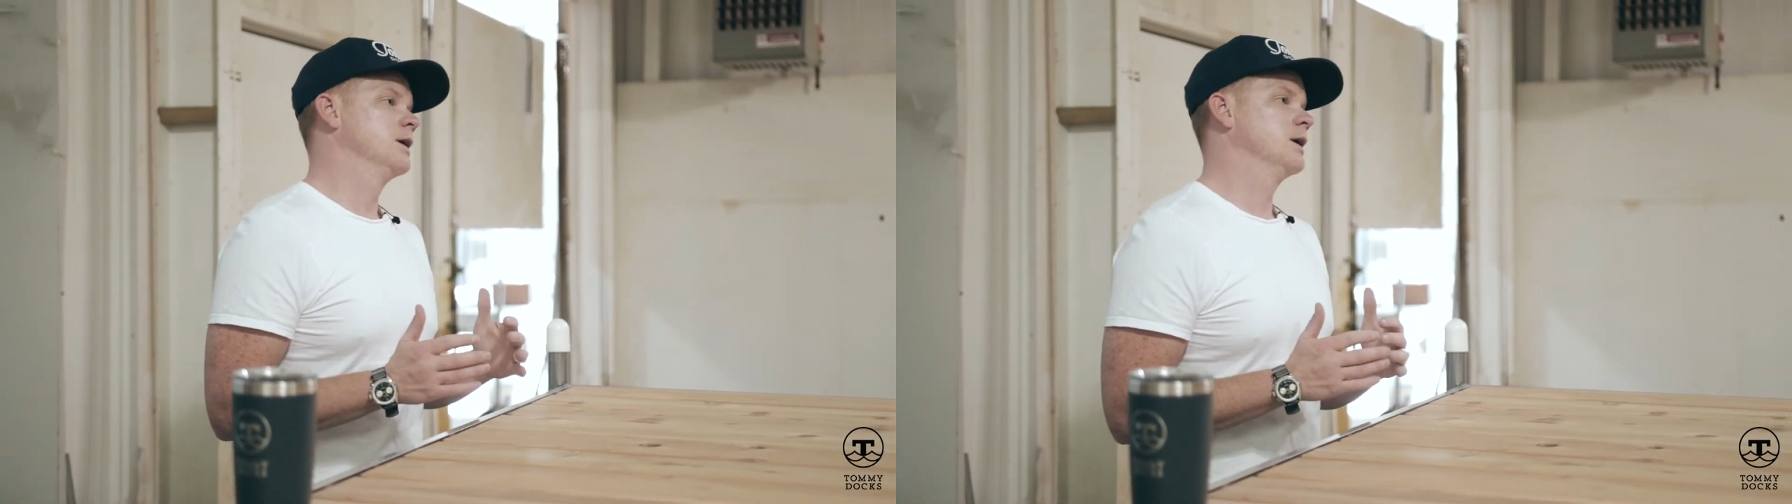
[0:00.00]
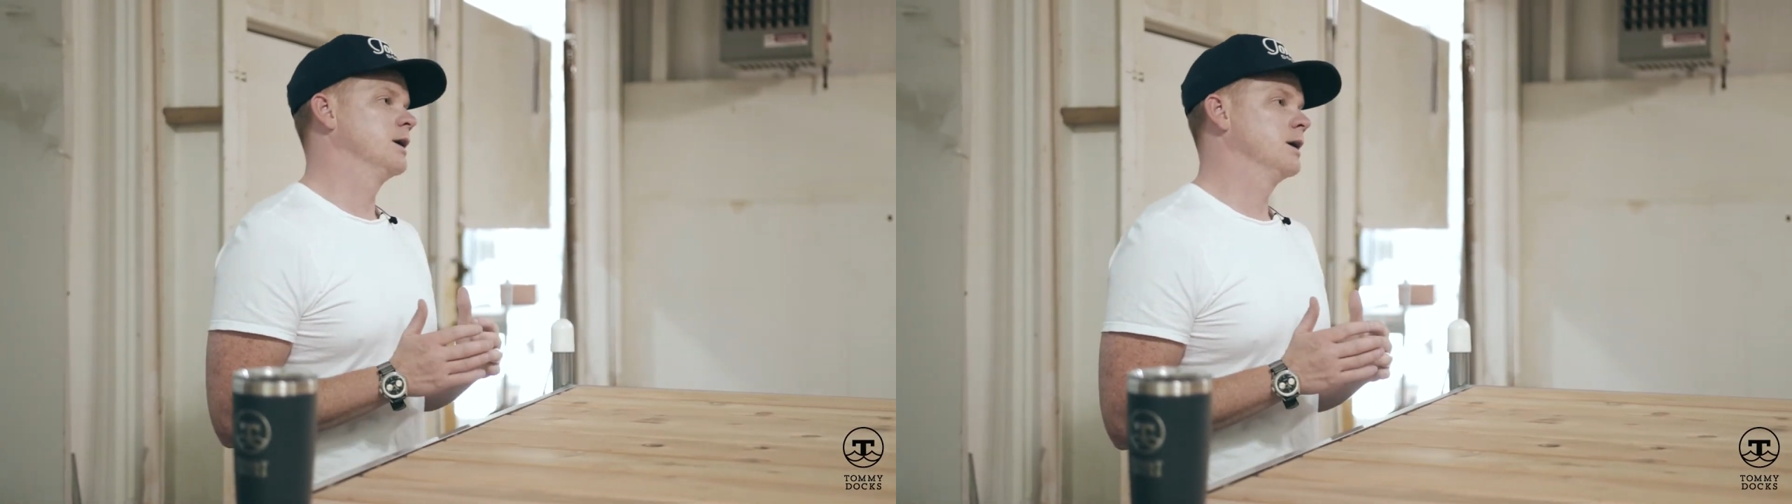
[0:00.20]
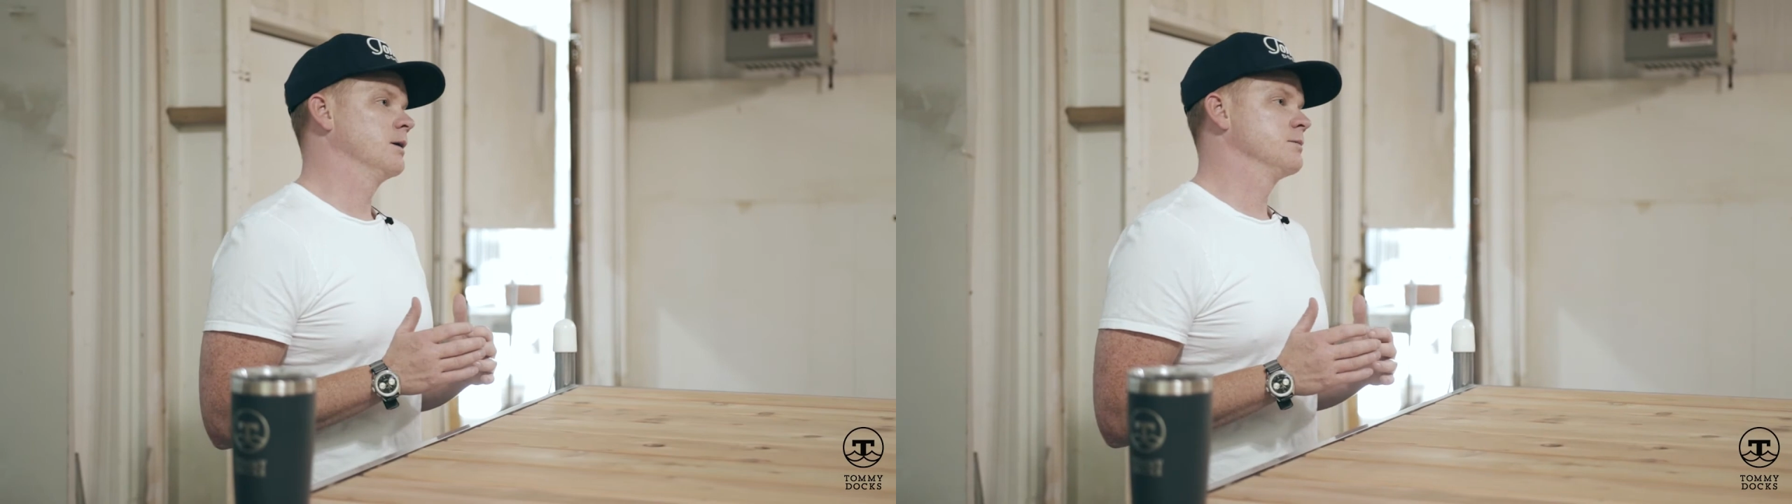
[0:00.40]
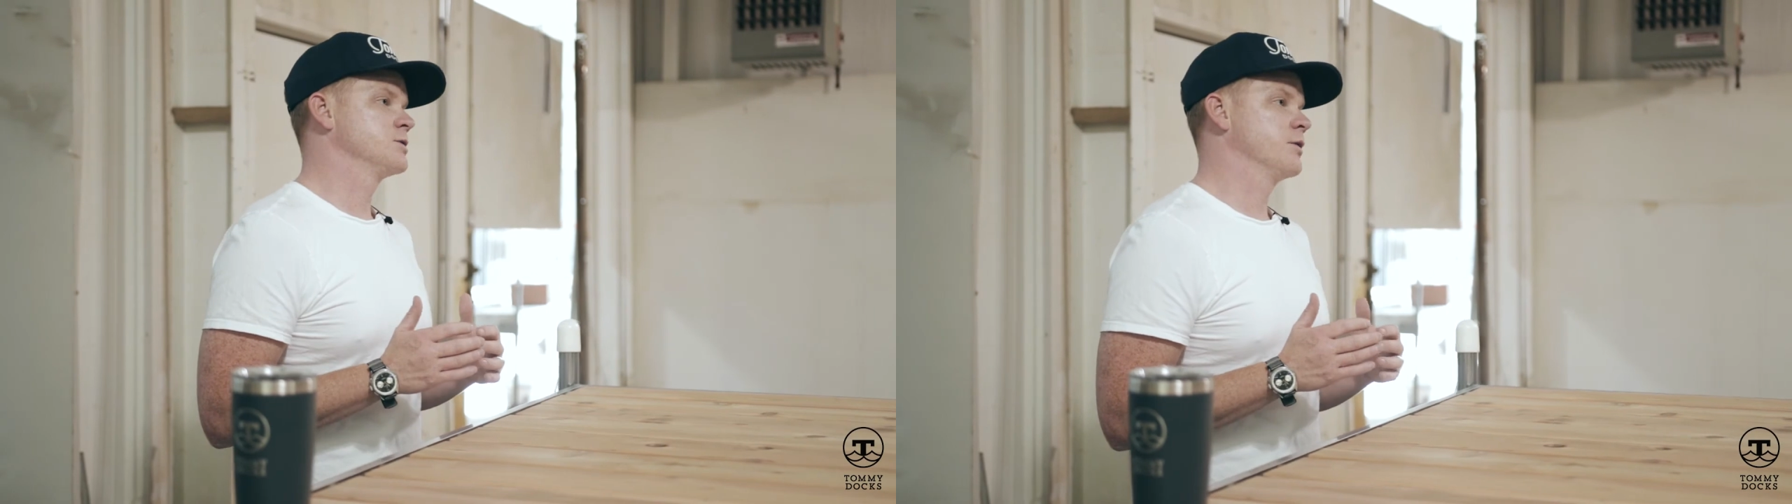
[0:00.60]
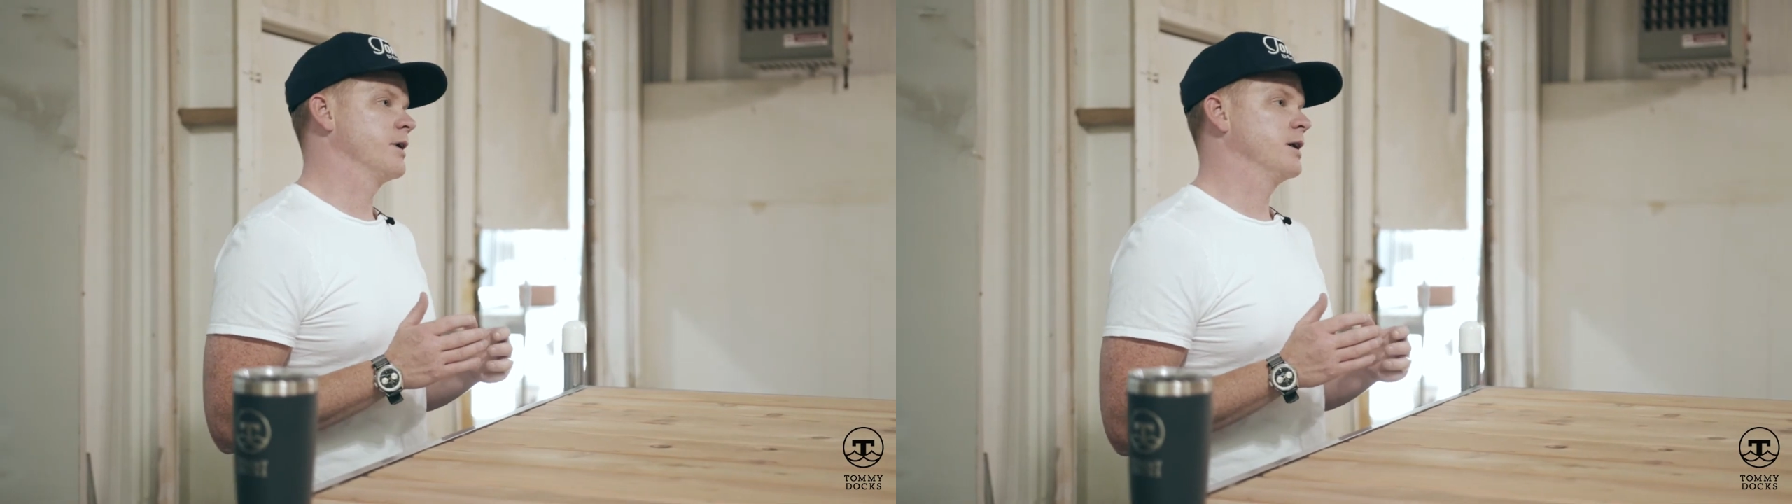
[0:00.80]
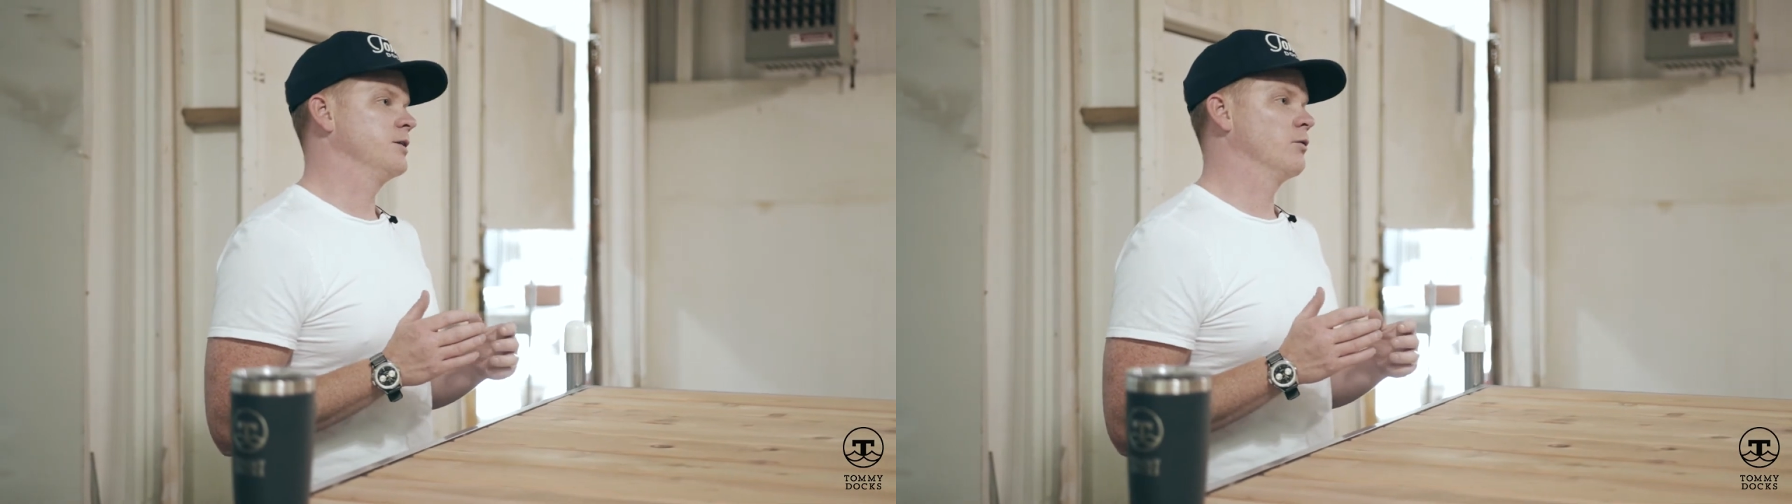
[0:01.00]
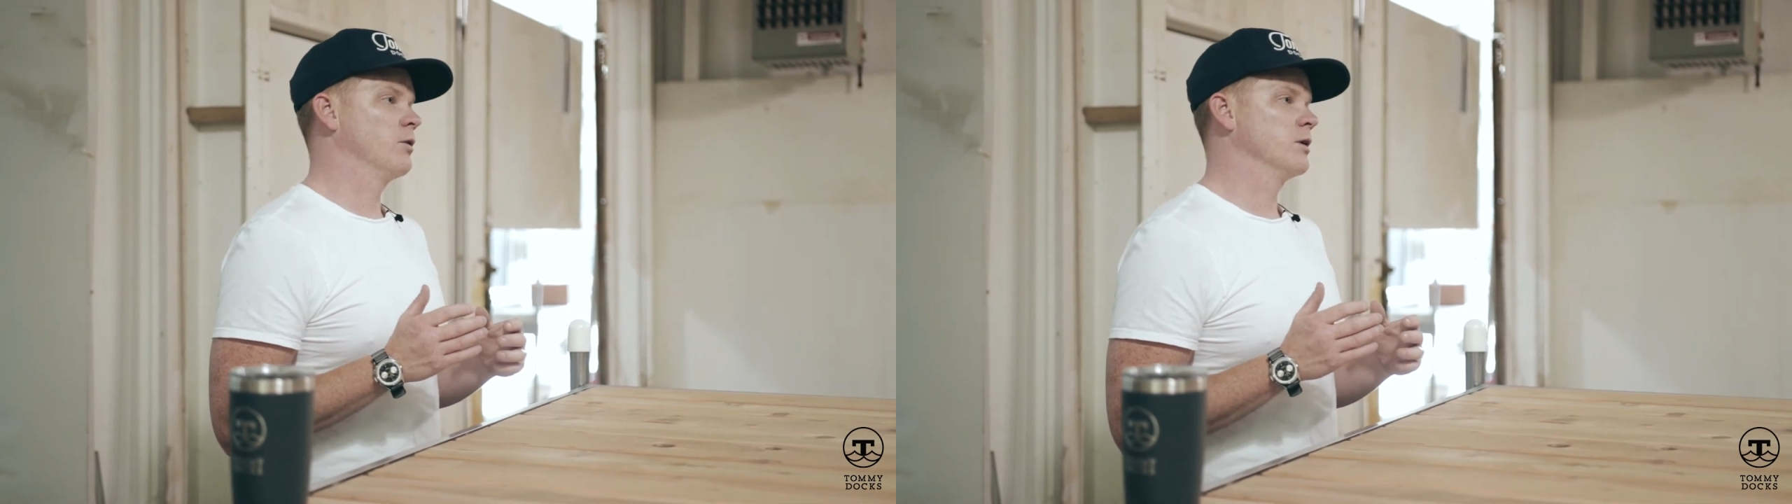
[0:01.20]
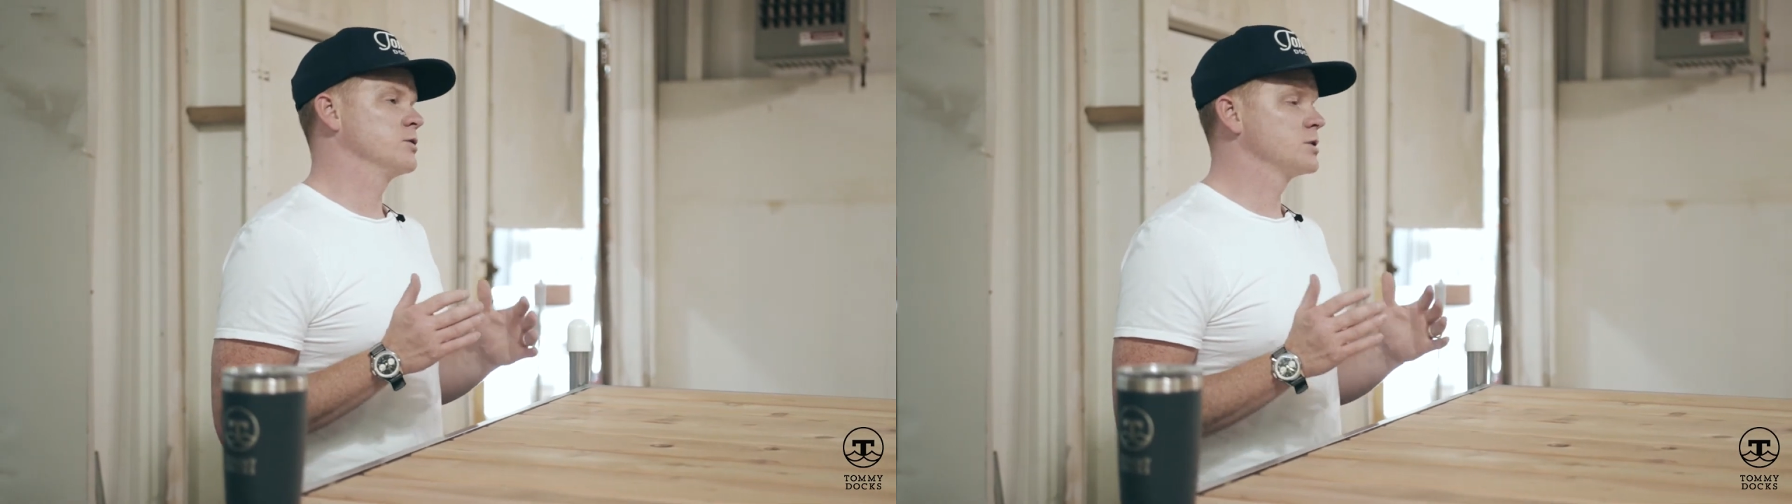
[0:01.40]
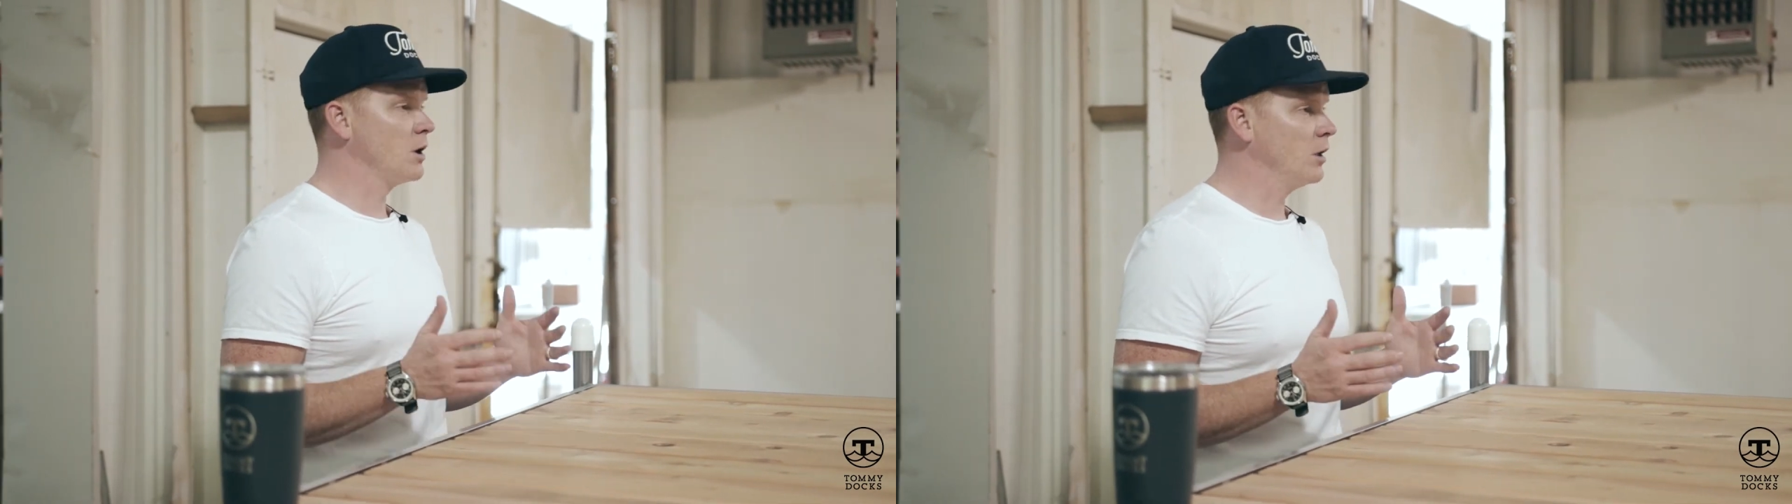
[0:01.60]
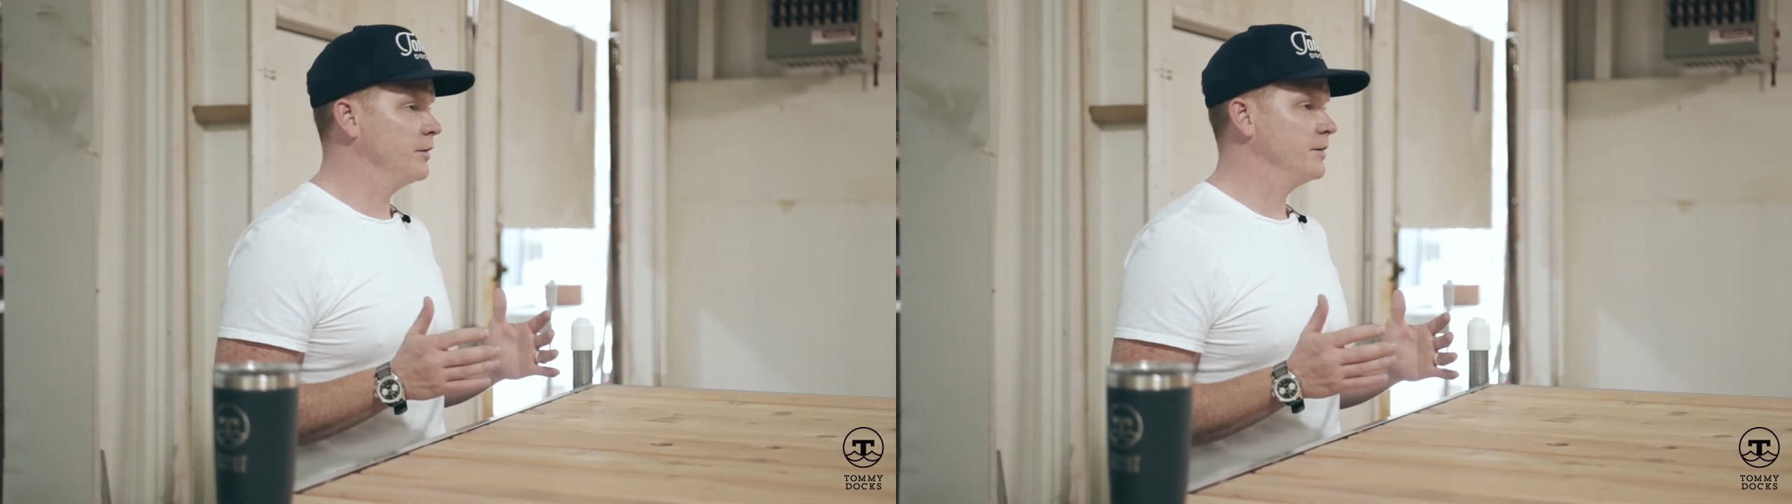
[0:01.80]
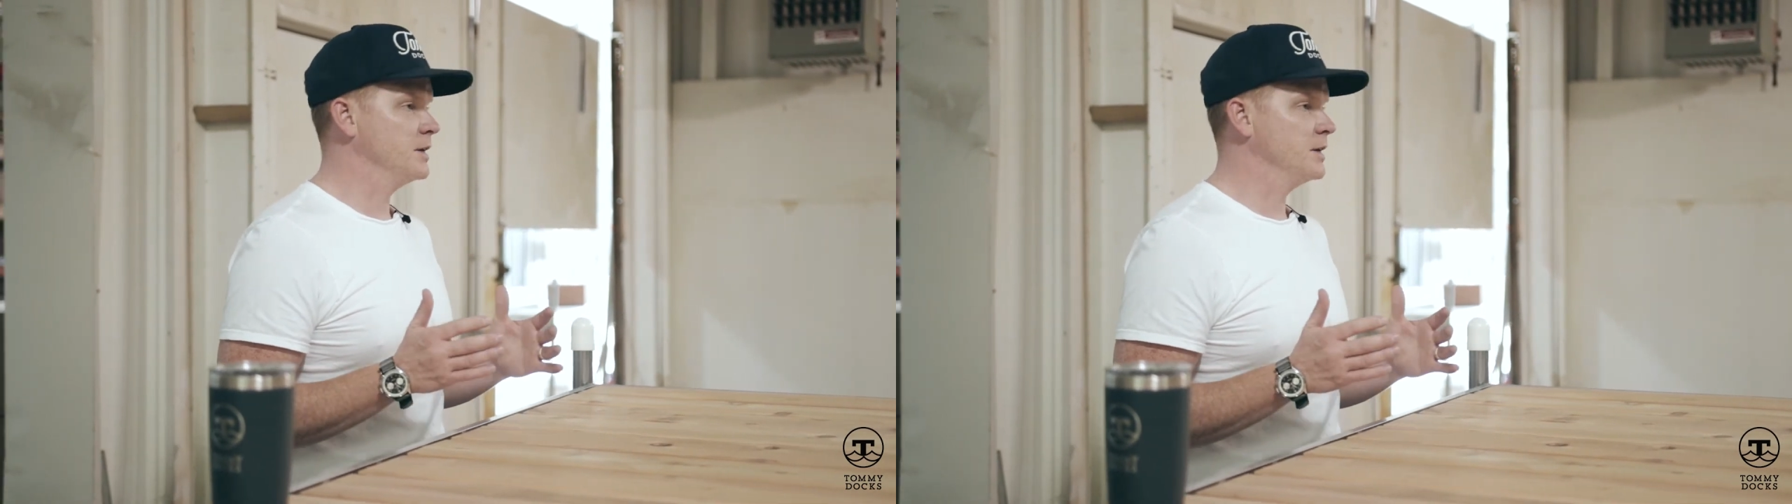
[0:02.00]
so that you're installing